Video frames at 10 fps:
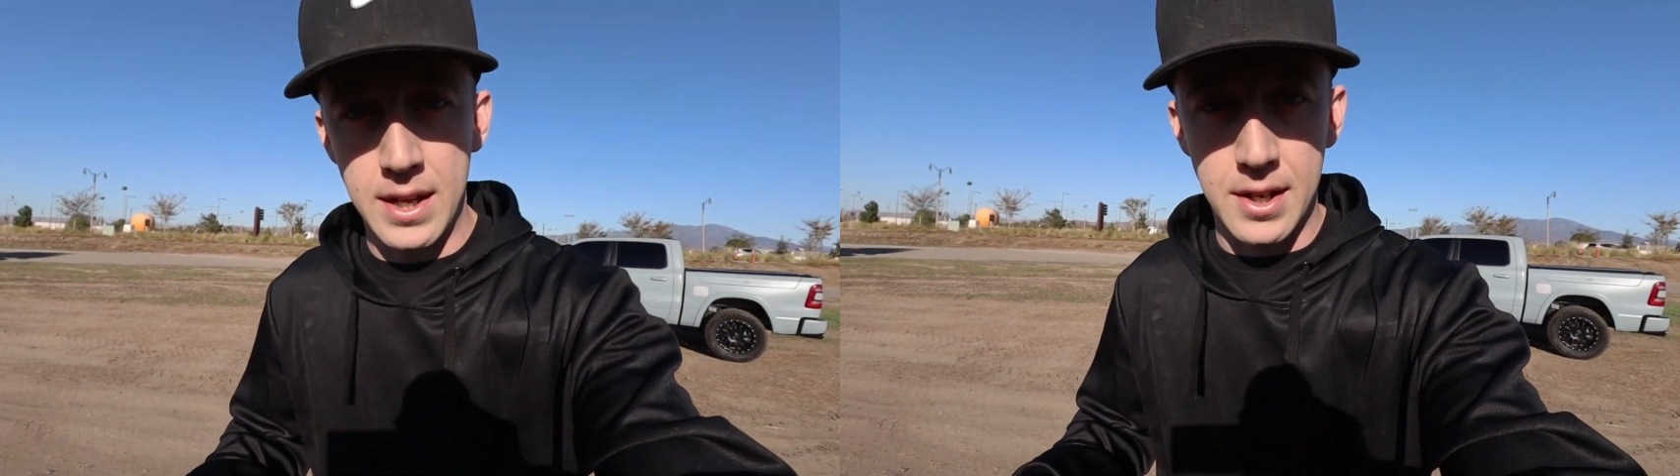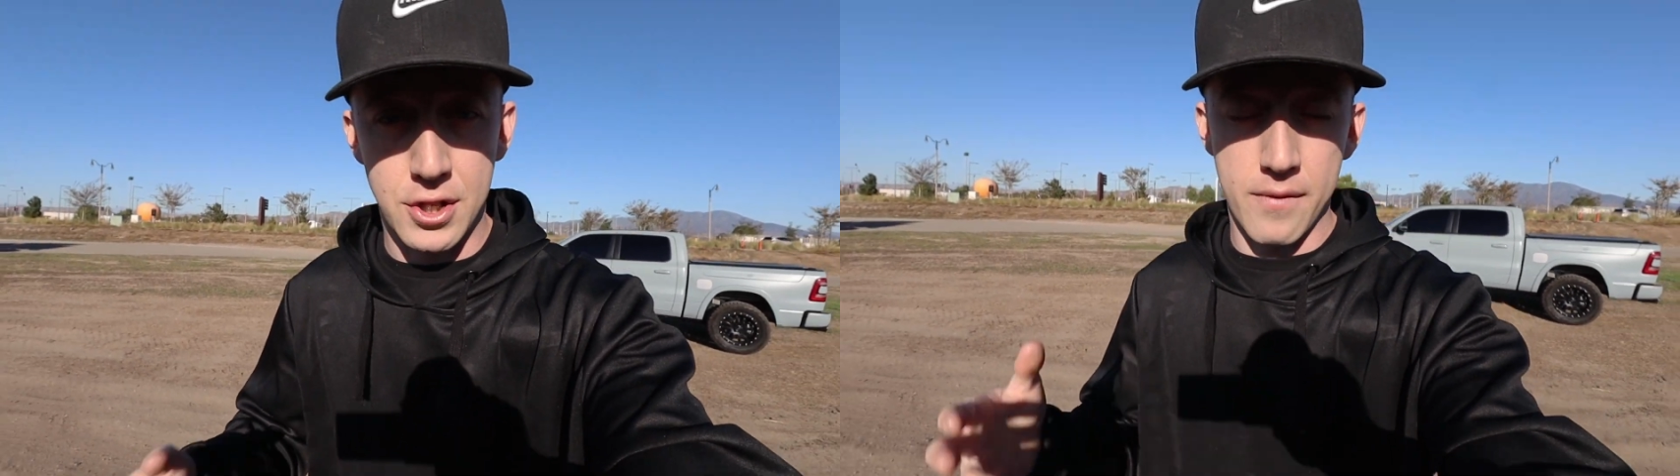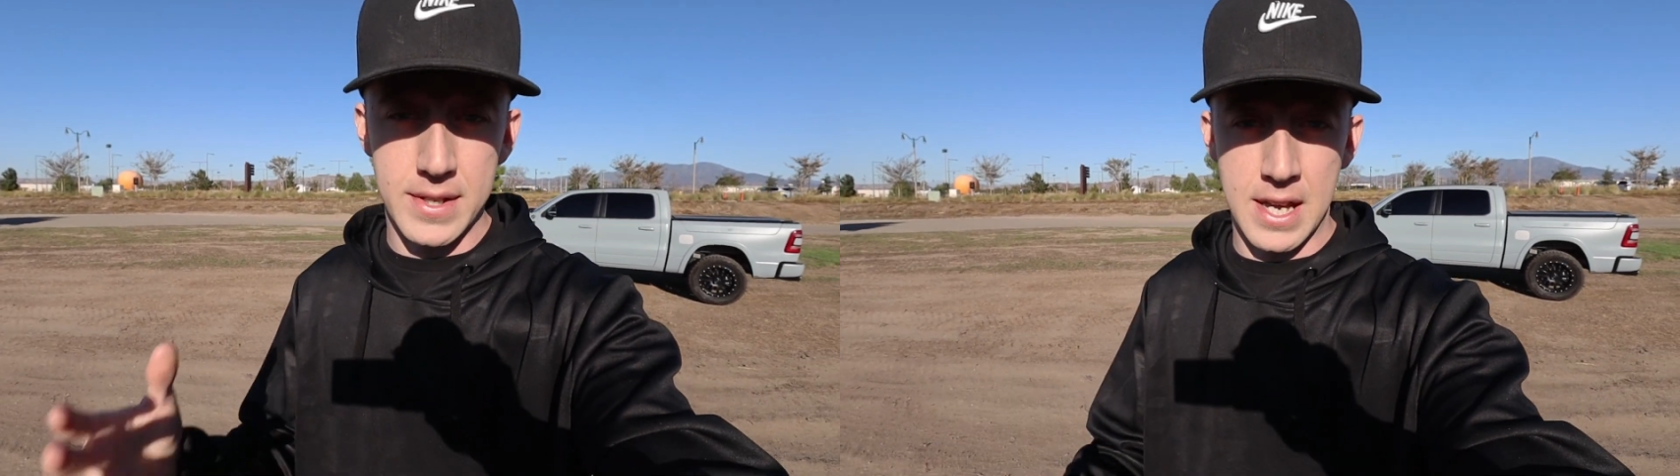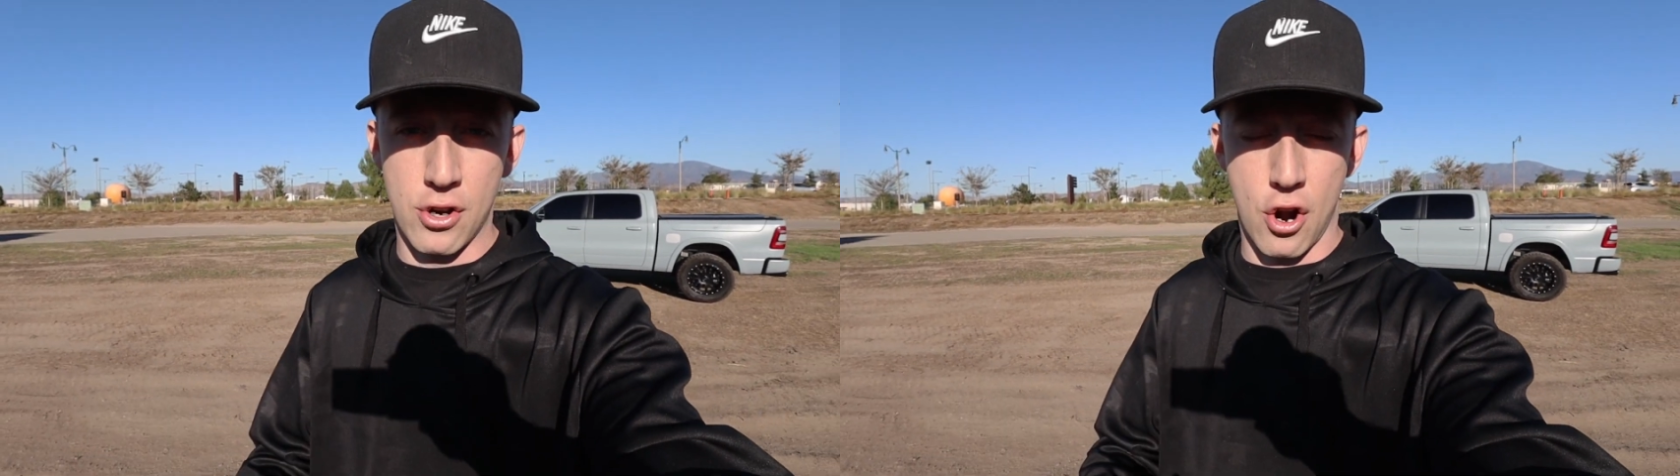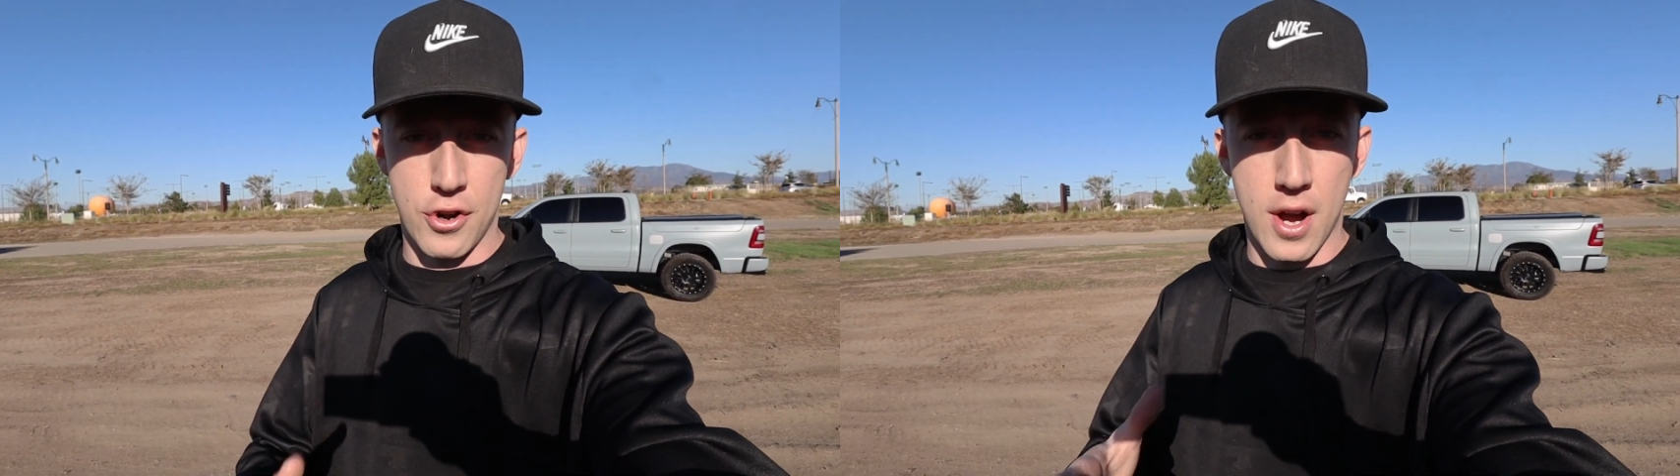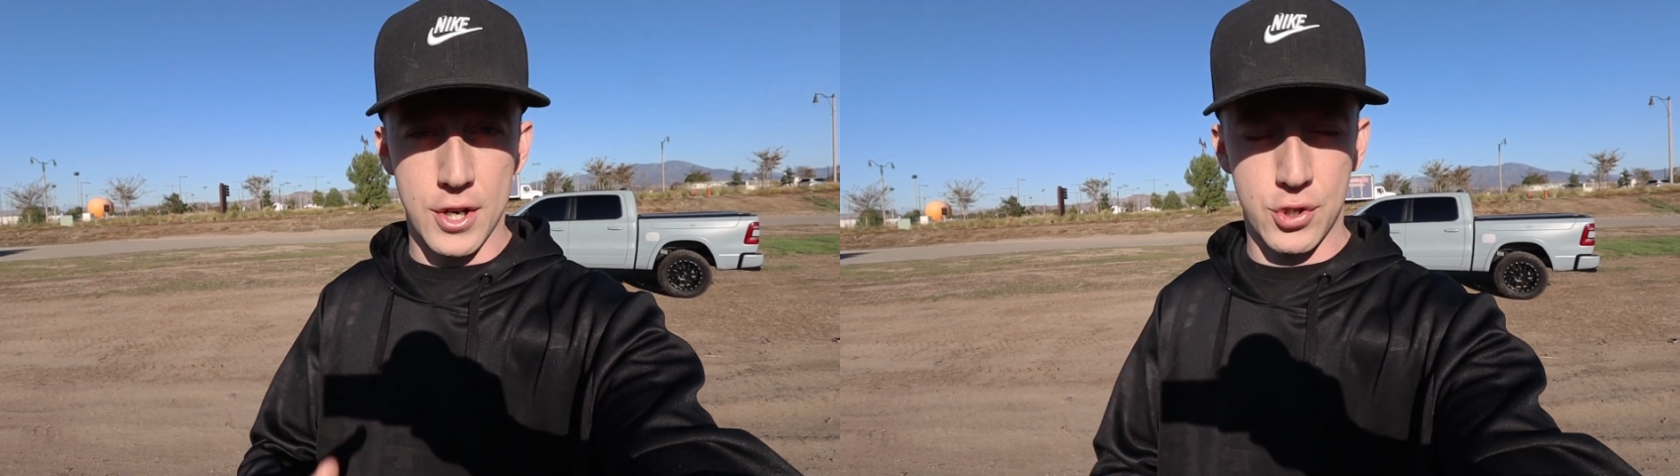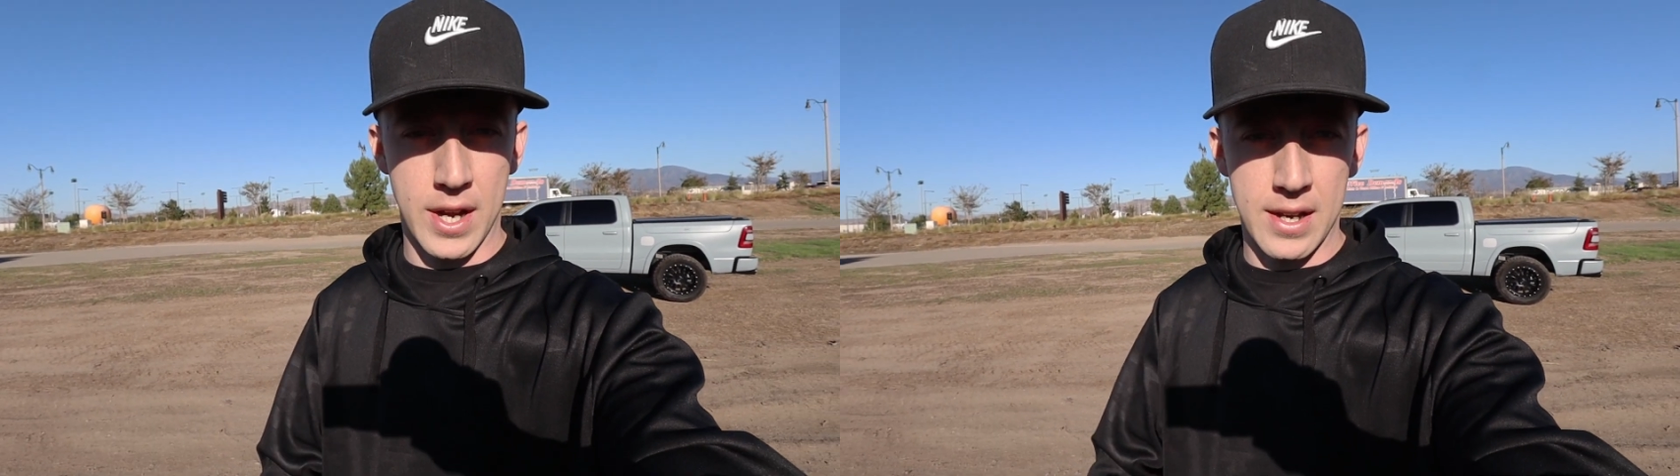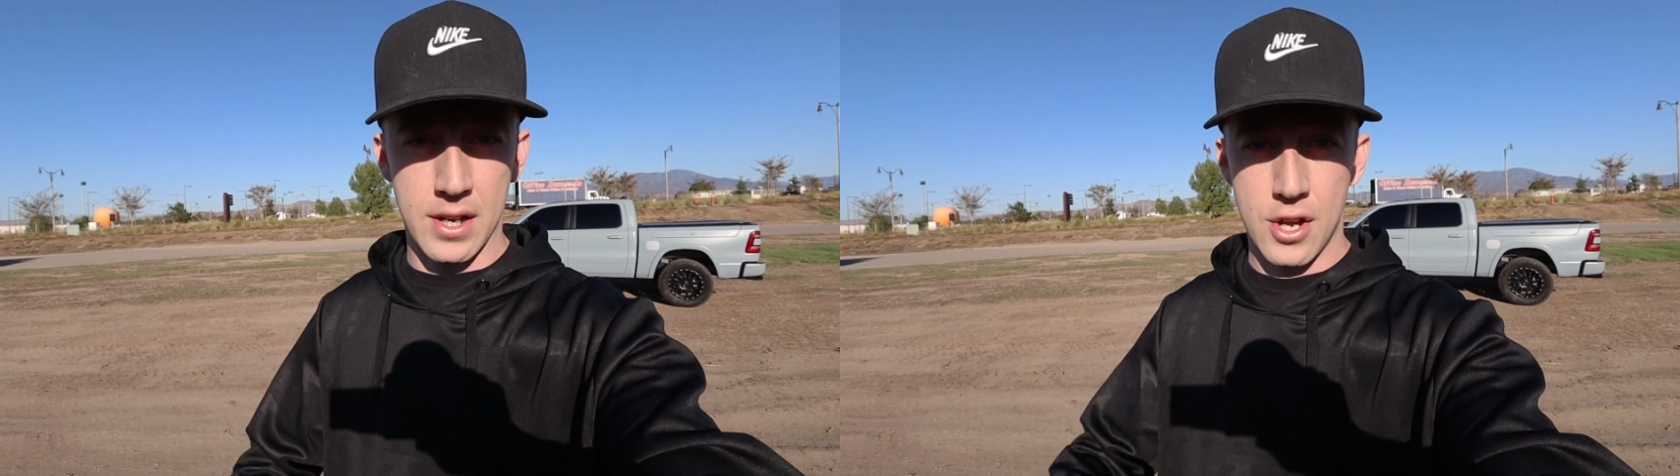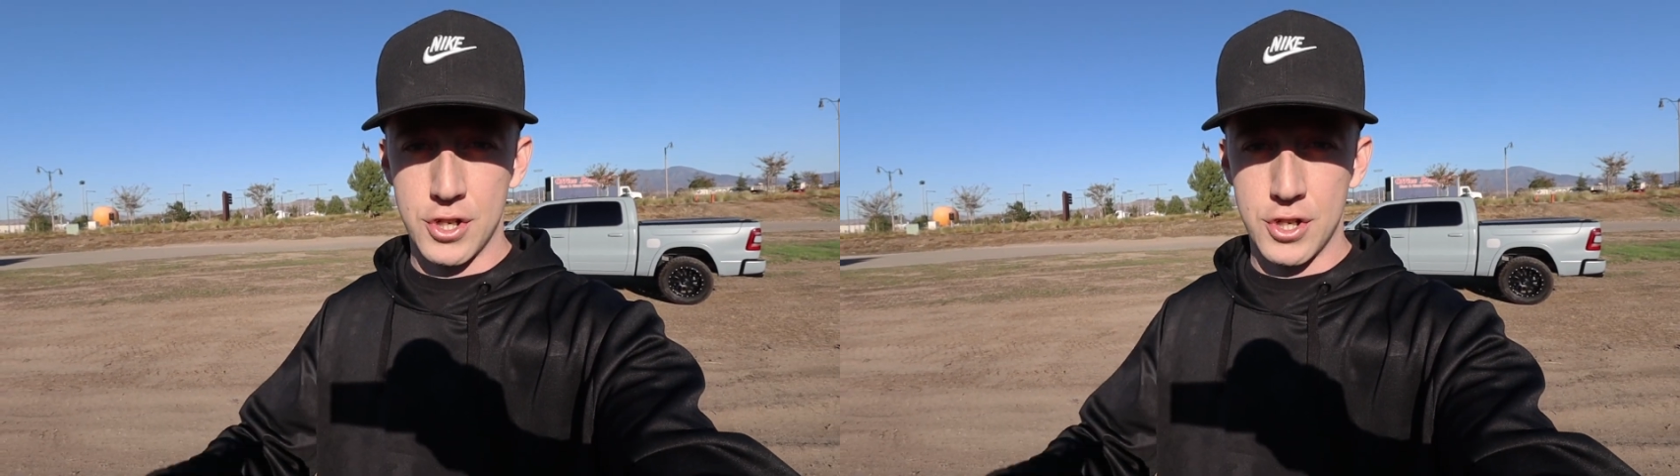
in the service center are not trained